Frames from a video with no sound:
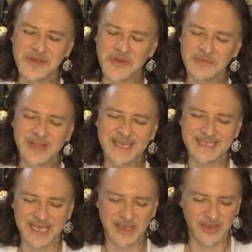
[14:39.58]

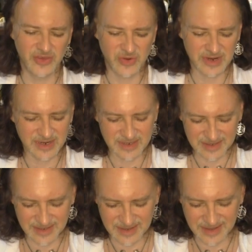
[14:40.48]
blessing,
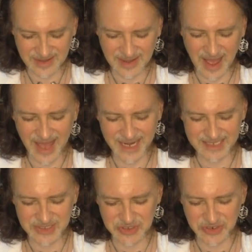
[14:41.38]
your
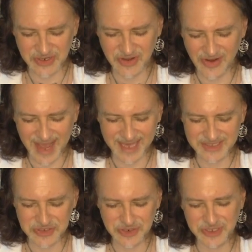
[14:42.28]
guidance, your
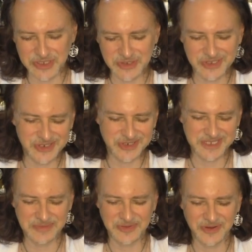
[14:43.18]
grace, your clue, your
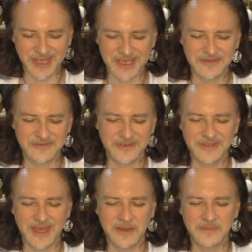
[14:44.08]
tip, your hint for
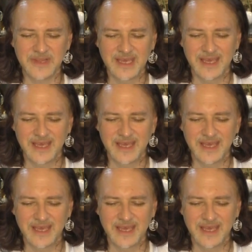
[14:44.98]
them